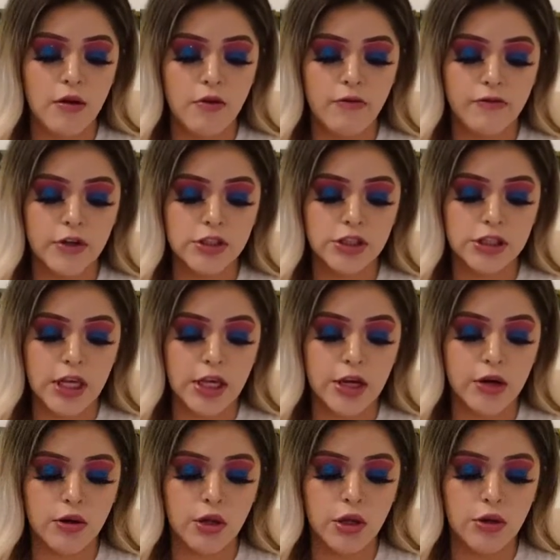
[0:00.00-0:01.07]
first thing
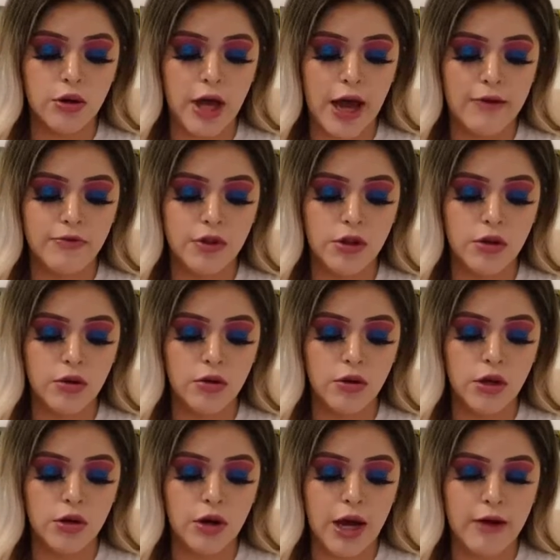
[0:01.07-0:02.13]
you'll have to do
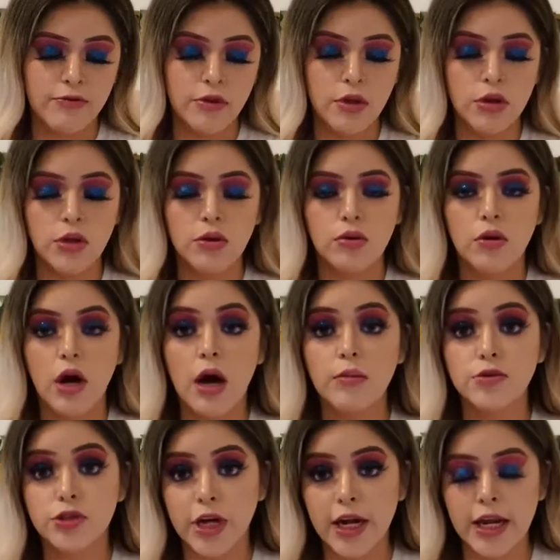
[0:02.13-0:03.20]

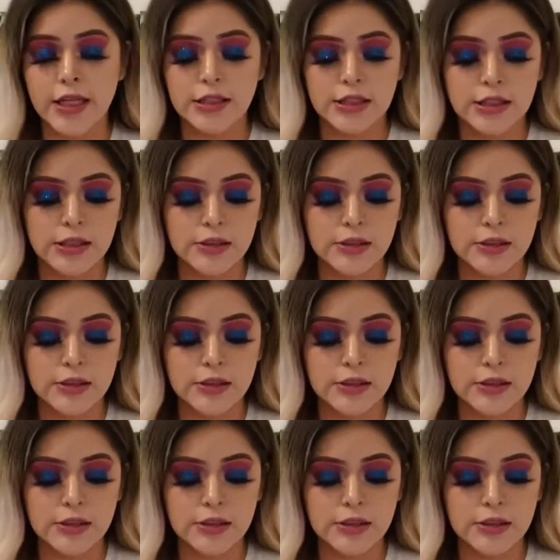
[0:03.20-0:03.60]
trainings.